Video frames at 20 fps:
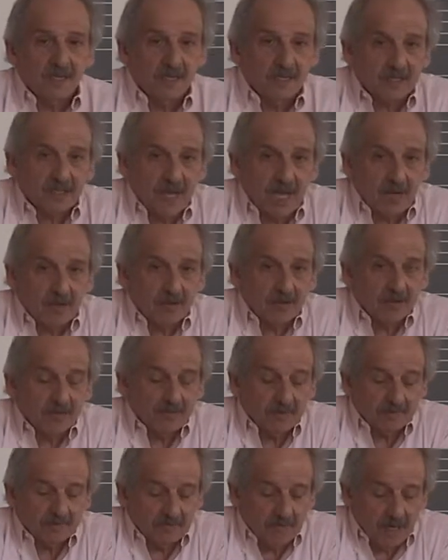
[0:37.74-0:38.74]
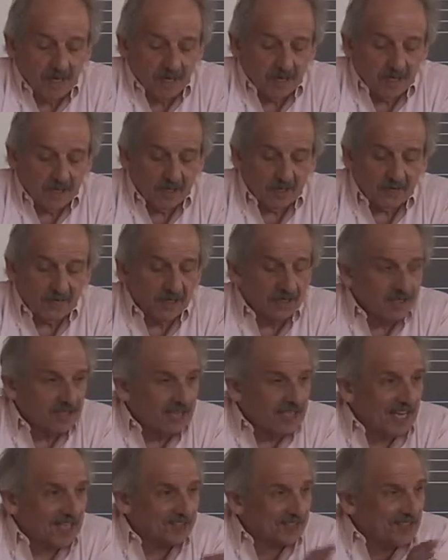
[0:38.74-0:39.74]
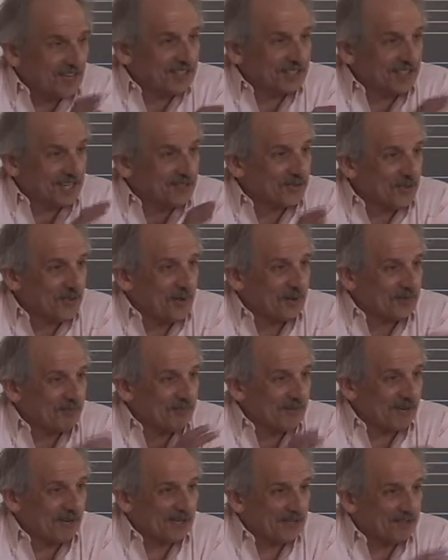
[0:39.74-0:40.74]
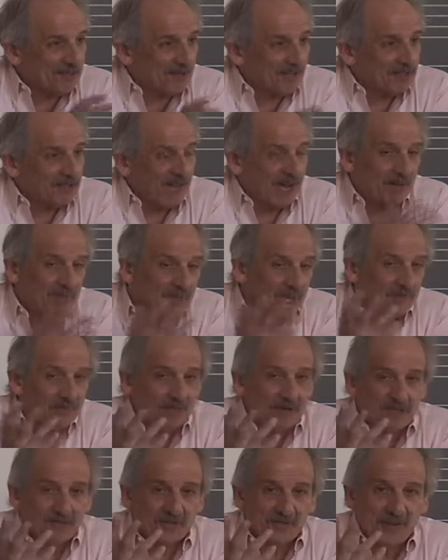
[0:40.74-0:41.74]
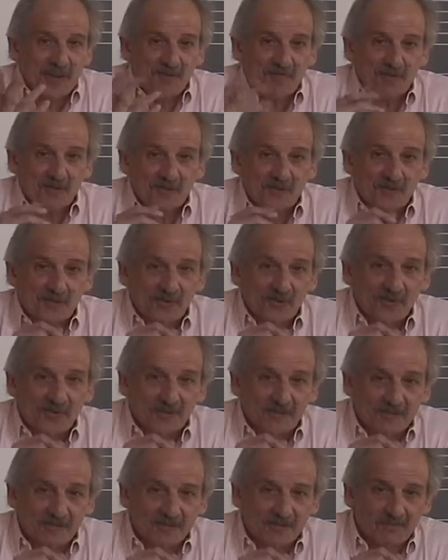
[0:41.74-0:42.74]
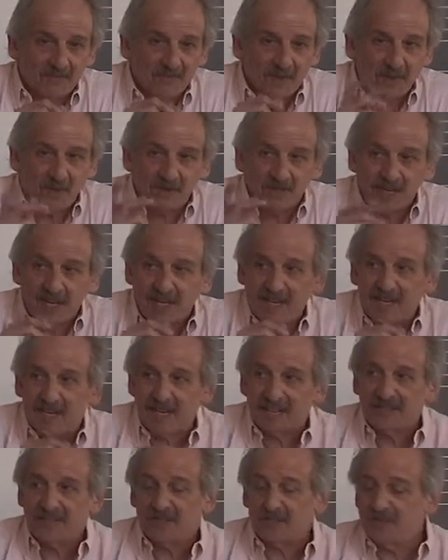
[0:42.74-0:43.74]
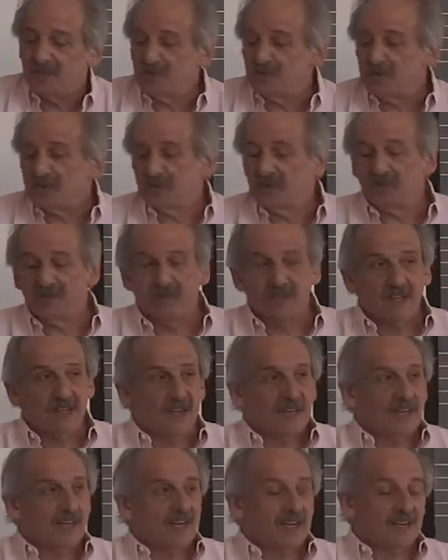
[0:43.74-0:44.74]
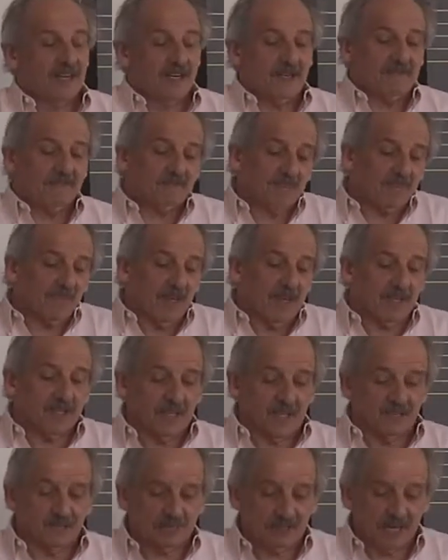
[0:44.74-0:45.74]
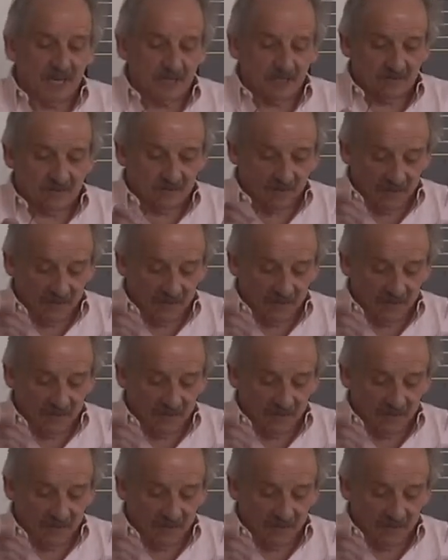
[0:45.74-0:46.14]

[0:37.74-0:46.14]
establishment. You know, it doesn't tends not to get talked about as much. I happened to have a bunch of Japanese students when I was at, at the new school, um, and, and, began to